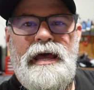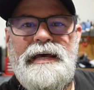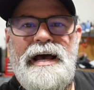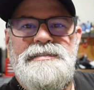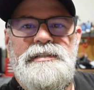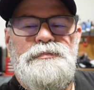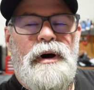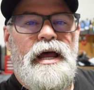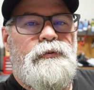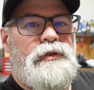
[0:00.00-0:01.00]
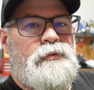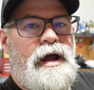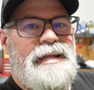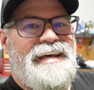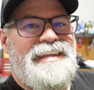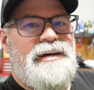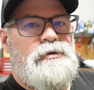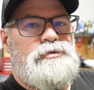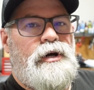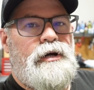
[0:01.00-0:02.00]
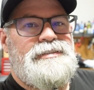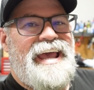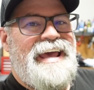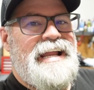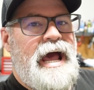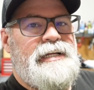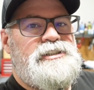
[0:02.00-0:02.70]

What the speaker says: Hey guys, it's Mike with Riding in the Ozarks, and I